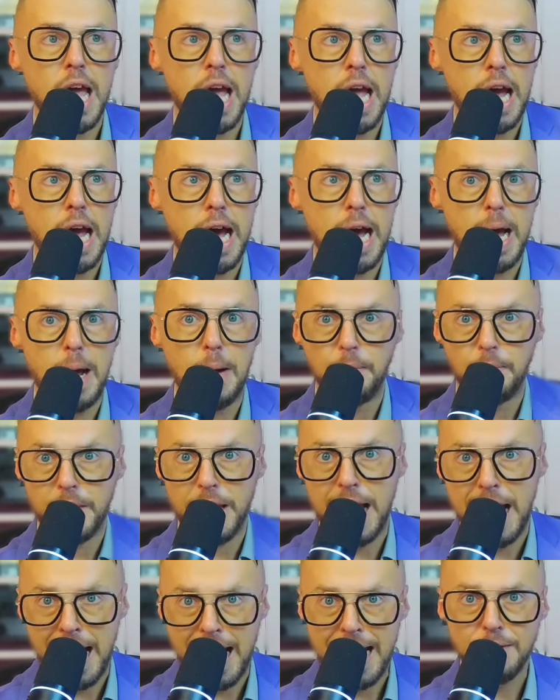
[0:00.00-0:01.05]
um,
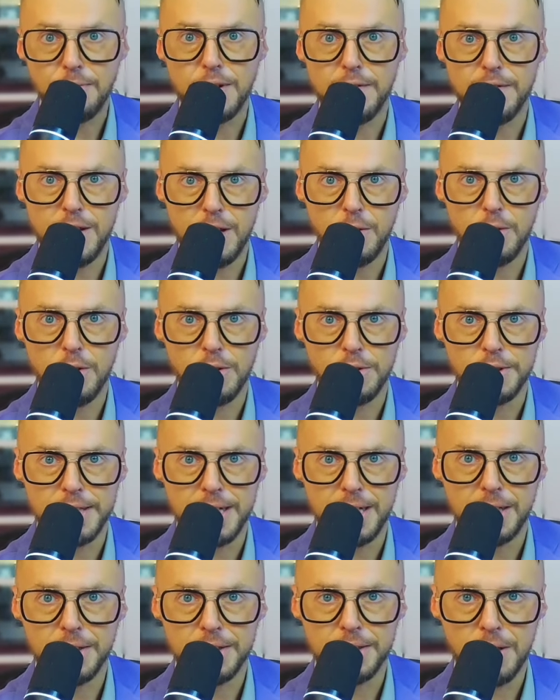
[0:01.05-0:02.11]
I review your
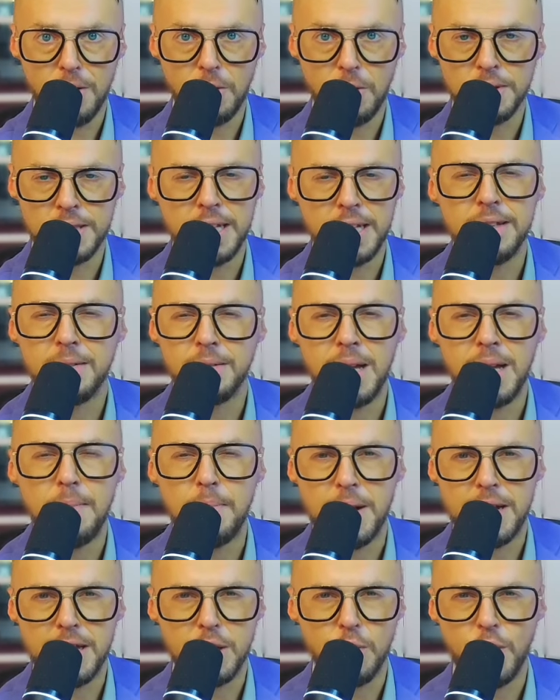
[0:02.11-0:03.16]
sales goals. And like,
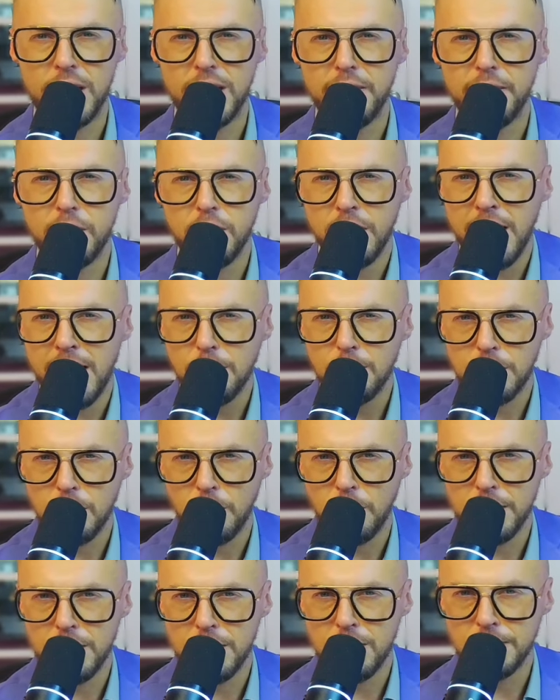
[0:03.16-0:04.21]
by the way, if you're not
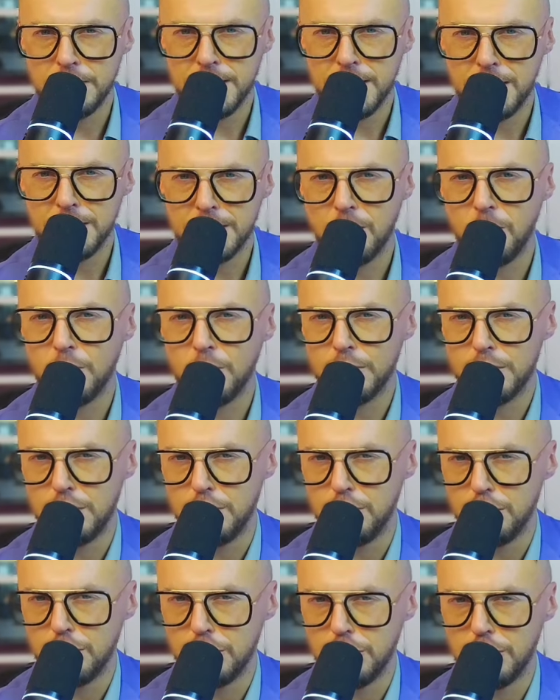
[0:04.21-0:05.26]
recording your sales goals, you
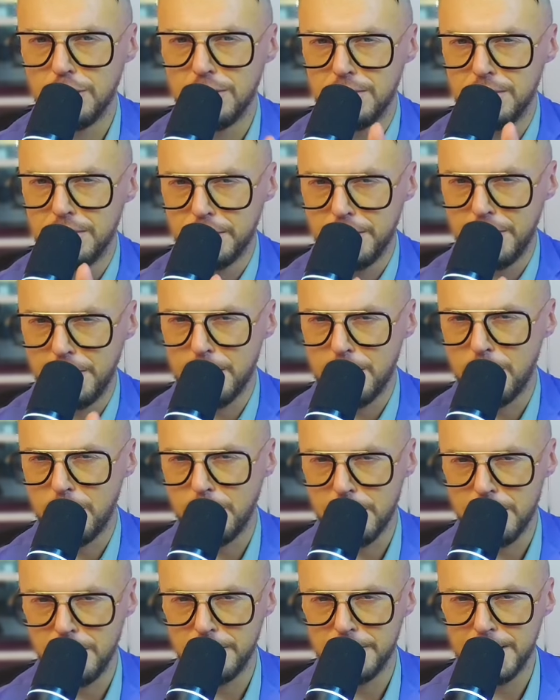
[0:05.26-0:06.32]
should start recording
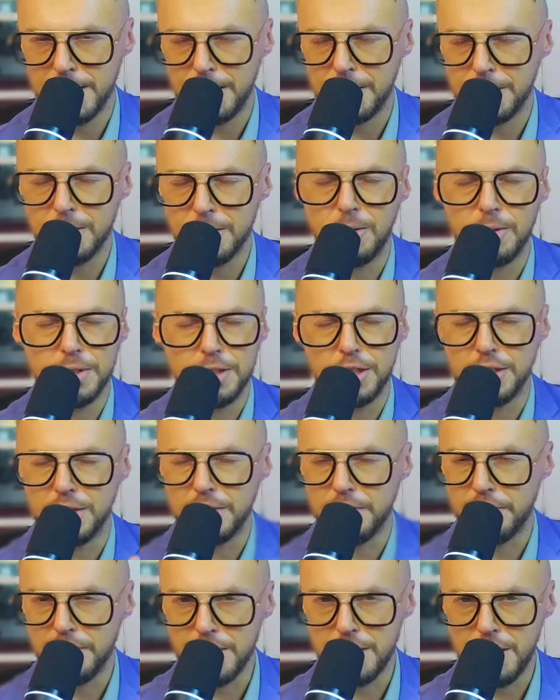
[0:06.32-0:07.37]
your sales goals. Just
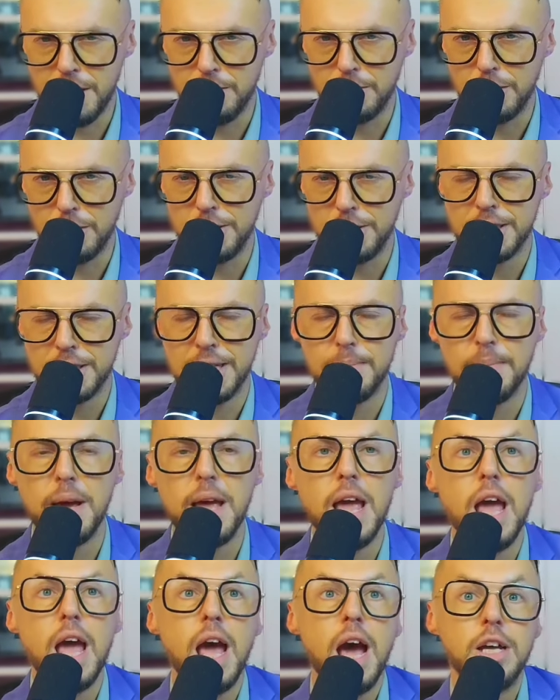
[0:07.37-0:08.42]
free coaching tip.
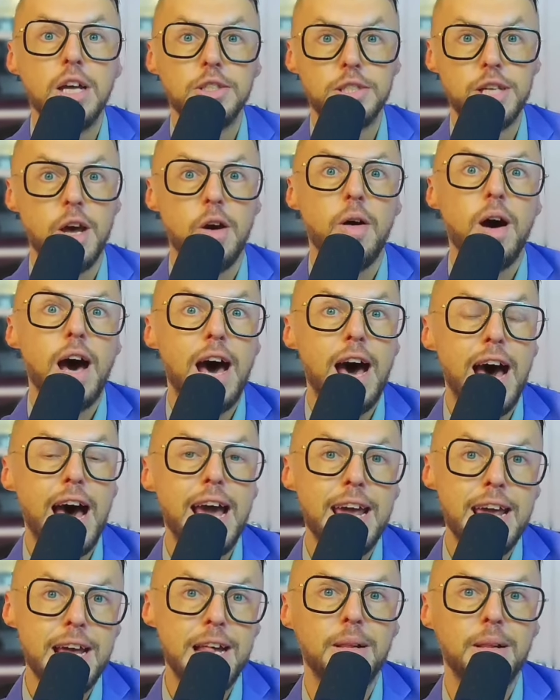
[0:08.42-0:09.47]
So I
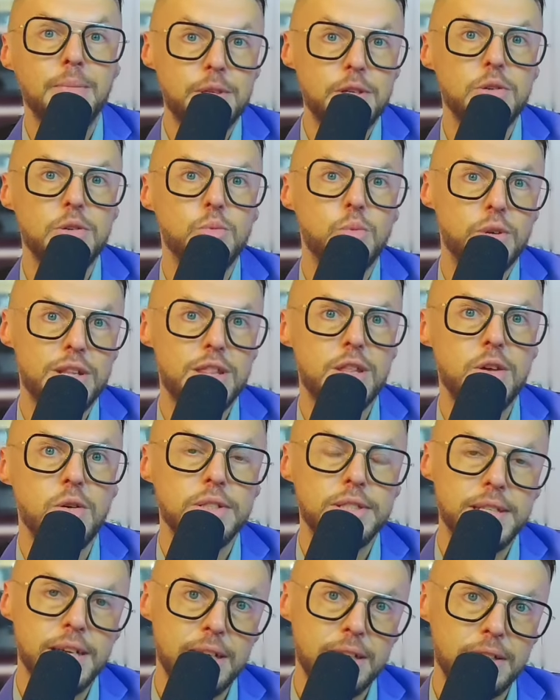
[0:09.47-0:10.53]
help you with your
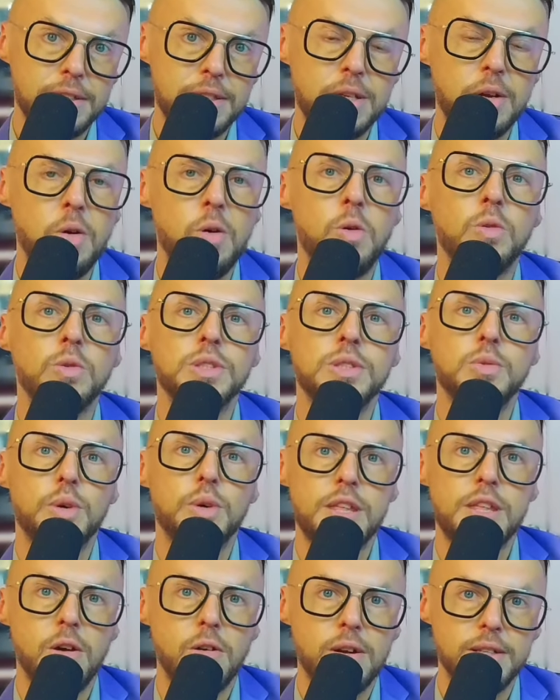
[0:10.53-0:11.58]
sales goals, with
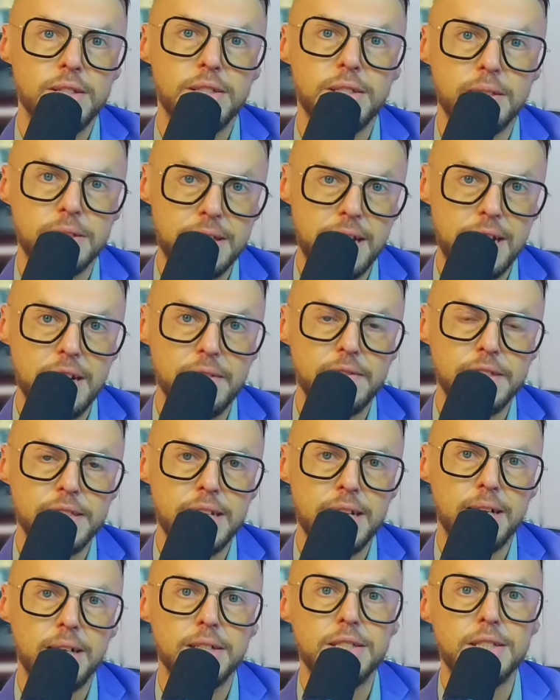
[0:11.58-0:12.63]
your consultative
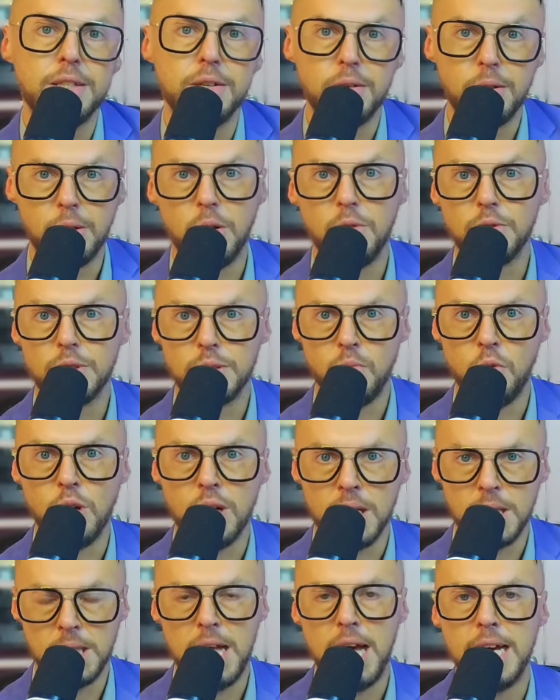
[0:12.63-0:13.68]
sales to close more
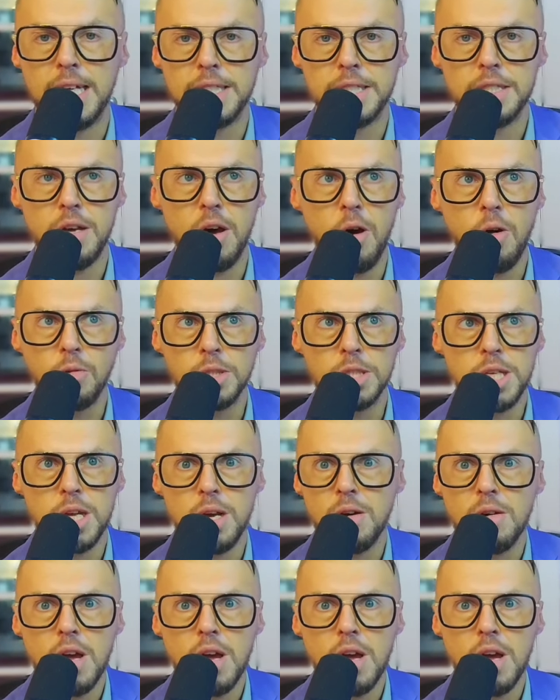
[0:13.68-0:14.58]
clients. Also,